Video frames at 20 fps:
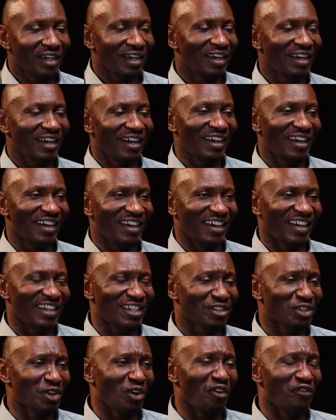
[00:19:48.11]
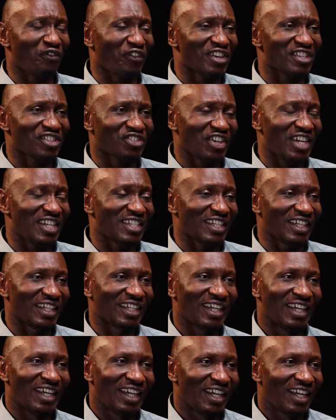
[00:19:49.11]
It's so
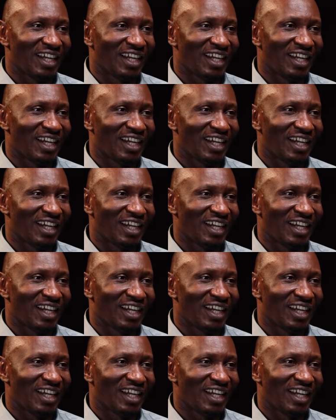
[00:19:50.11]
frustrating.